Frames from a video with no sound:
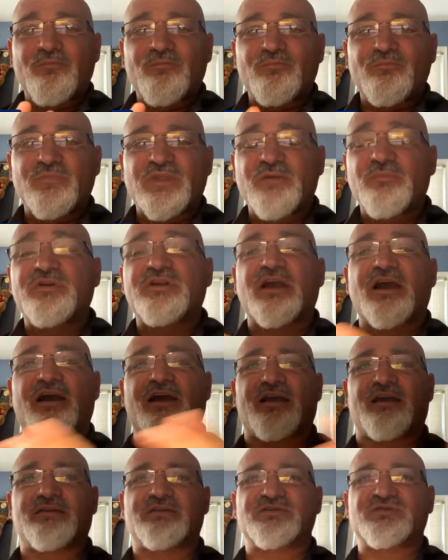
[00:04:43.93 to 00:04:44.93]

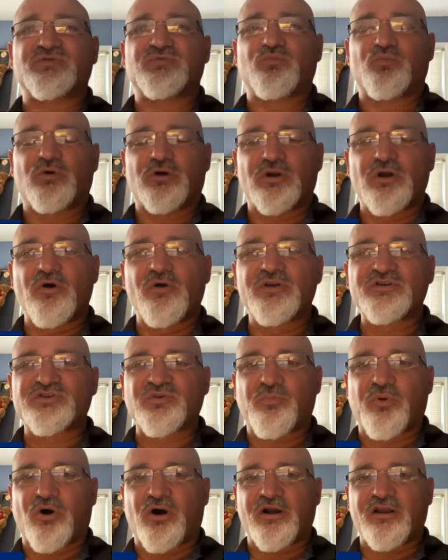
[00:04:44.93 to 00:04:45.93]
libertarians, we're known as the
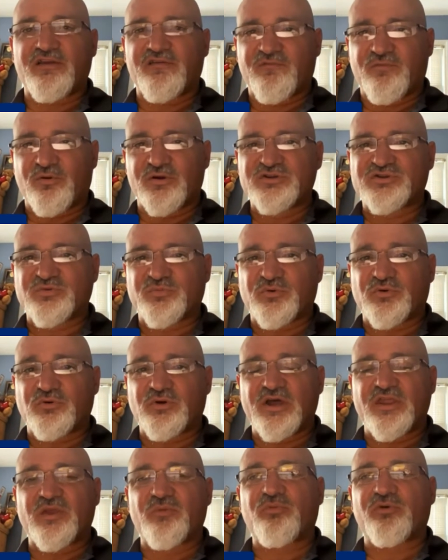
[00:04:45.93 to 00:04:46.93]
party of principle,
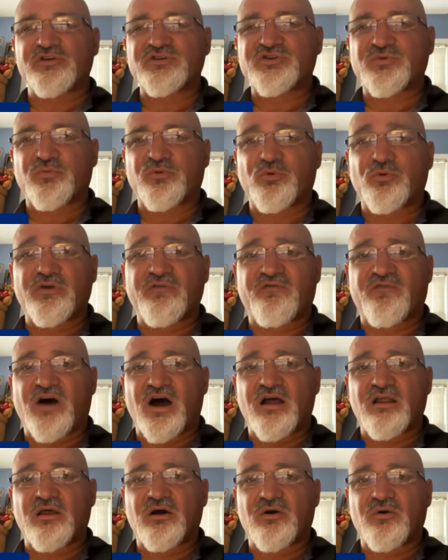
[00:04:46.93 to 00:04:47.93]
and the principle we
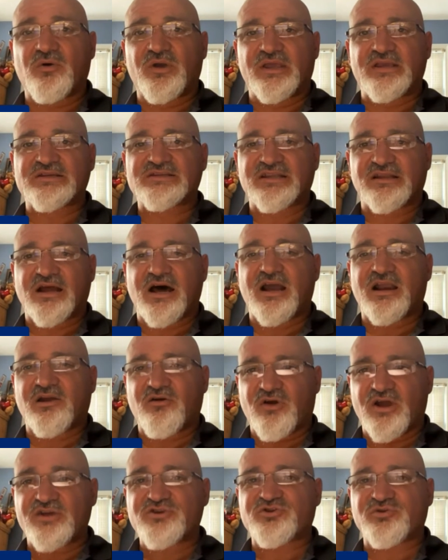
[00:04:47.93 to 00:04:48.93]
follow is the
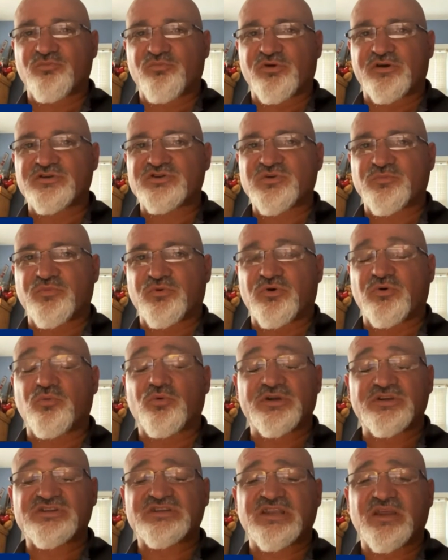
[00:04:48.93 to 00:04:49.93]
non-aggression principle,
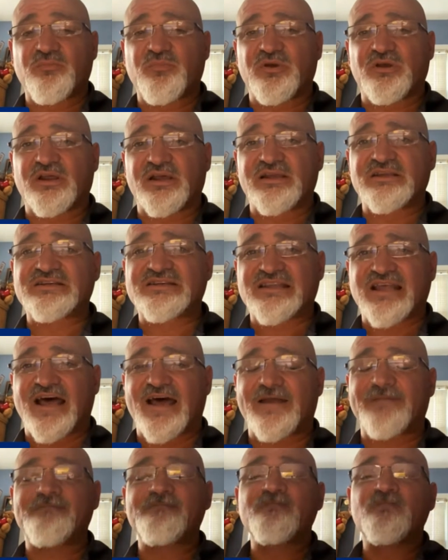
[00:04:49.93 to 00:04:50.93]
which stipulates
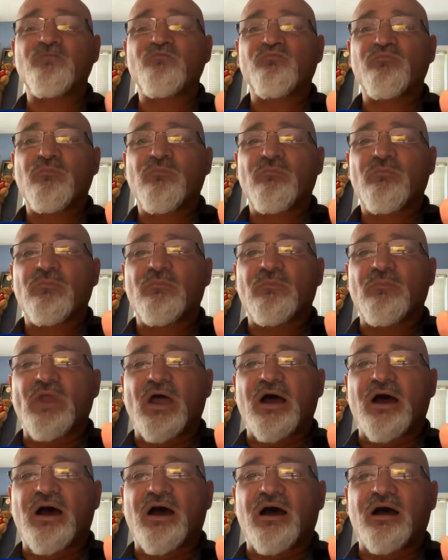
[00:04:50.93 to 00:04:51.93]
that
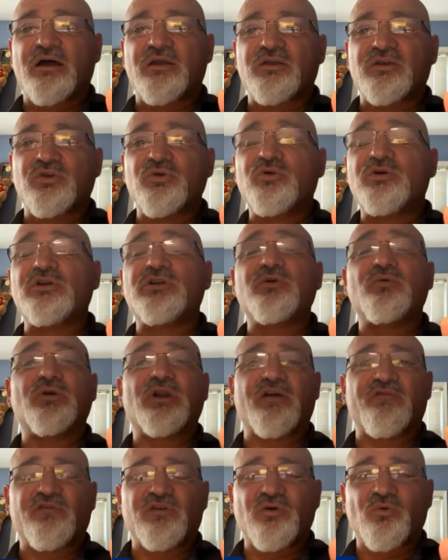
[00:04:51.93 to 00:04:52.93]
you can do
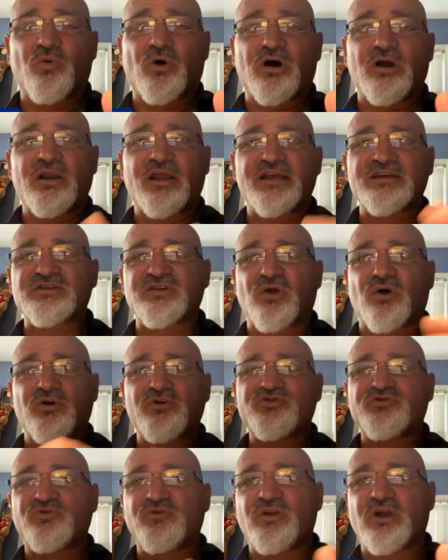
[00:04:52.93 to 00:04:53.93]
whatever you want as long
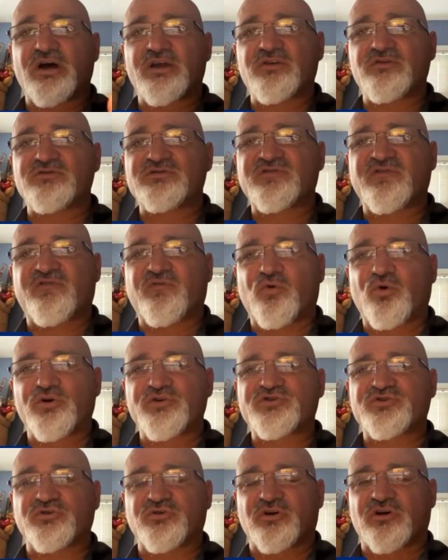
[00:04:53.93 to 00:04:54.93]
as you do not use
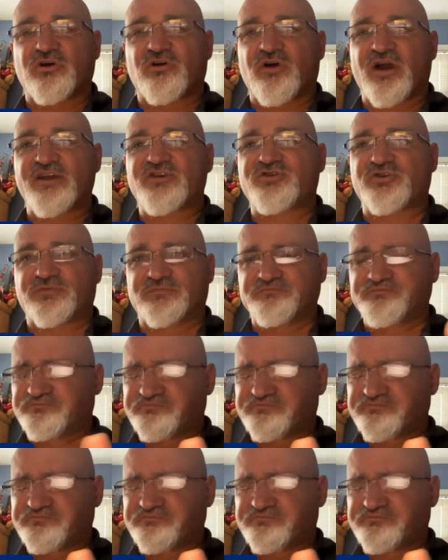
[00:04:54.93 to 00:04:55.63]
force or aggression